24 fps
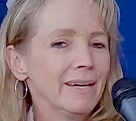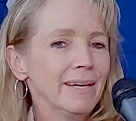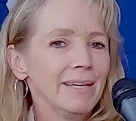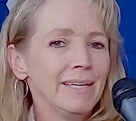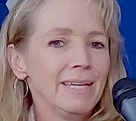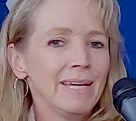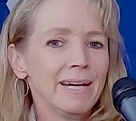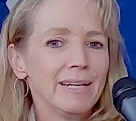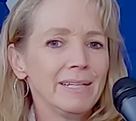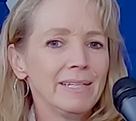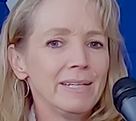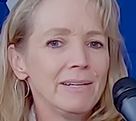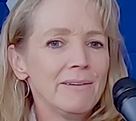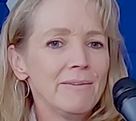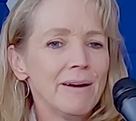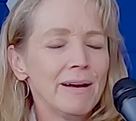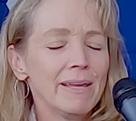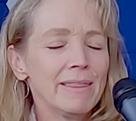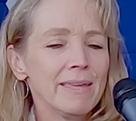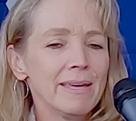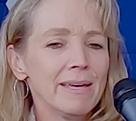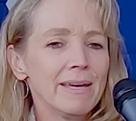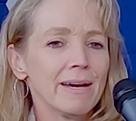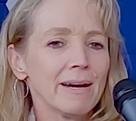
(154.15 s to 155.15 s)
Yeah, you know,
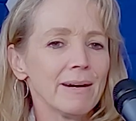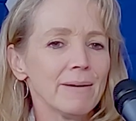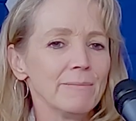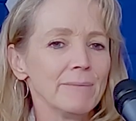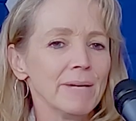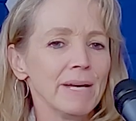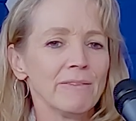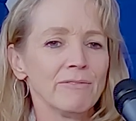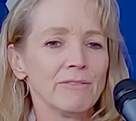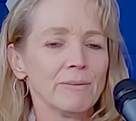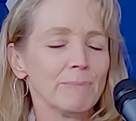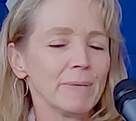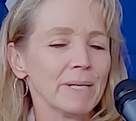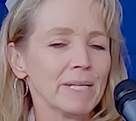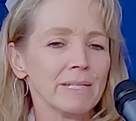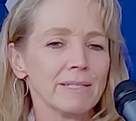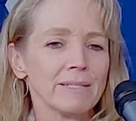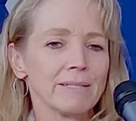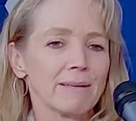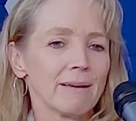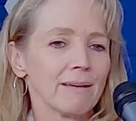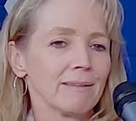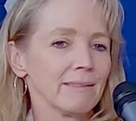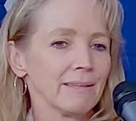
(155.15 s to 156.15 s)
I think
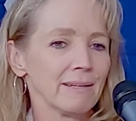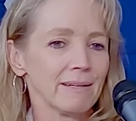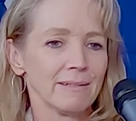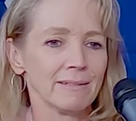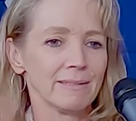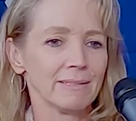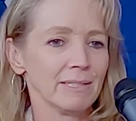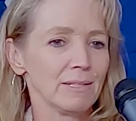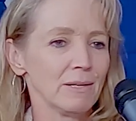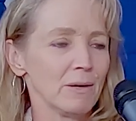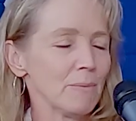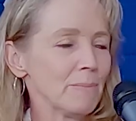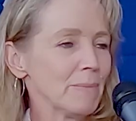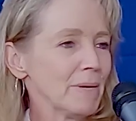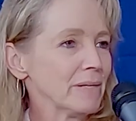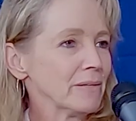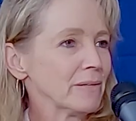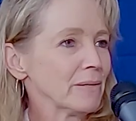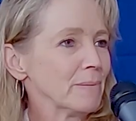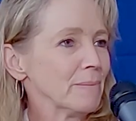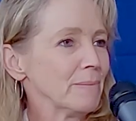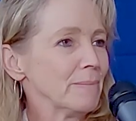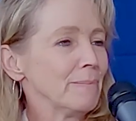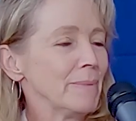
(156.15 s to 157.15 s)
everybody's got their,
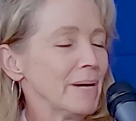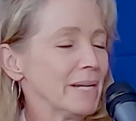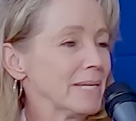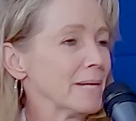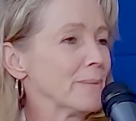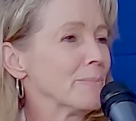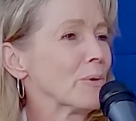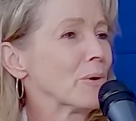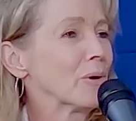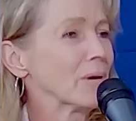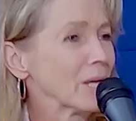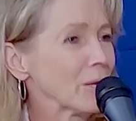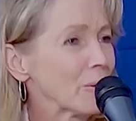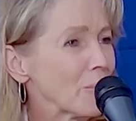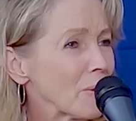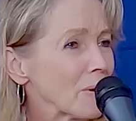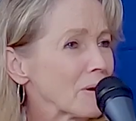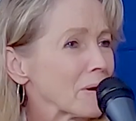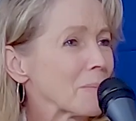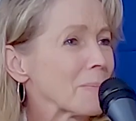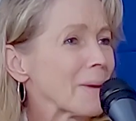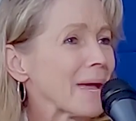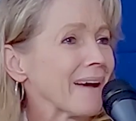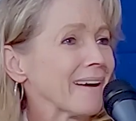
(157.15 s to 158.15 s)
Monday morning
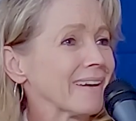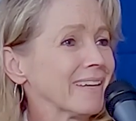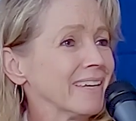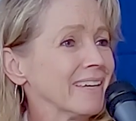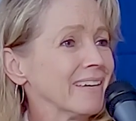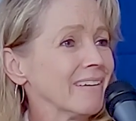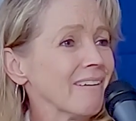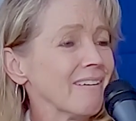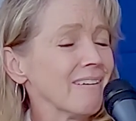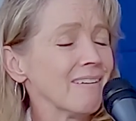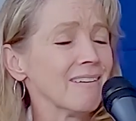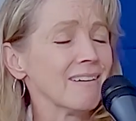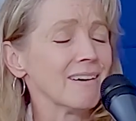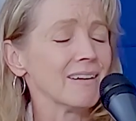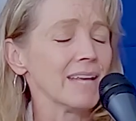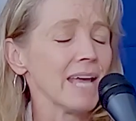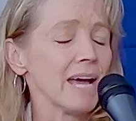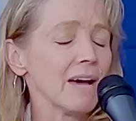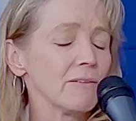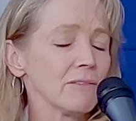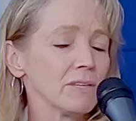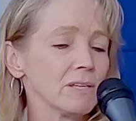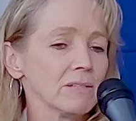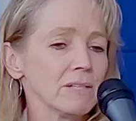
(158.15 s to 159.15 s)
quarterbacking on
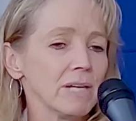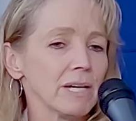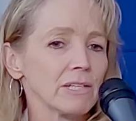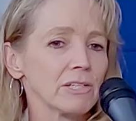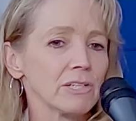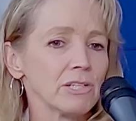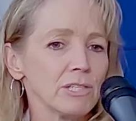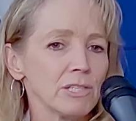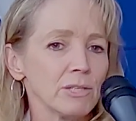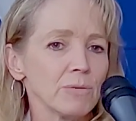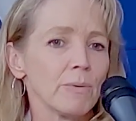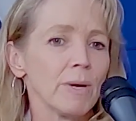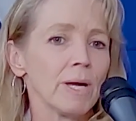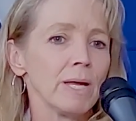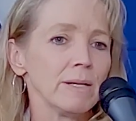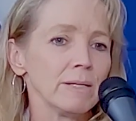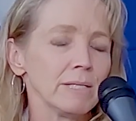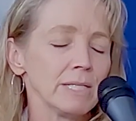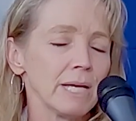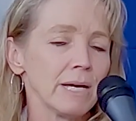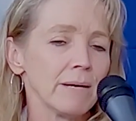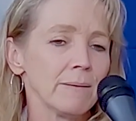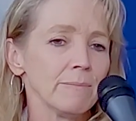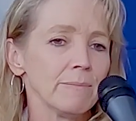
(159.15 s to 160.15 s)
how the elections
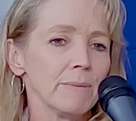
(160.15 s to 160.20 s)
went.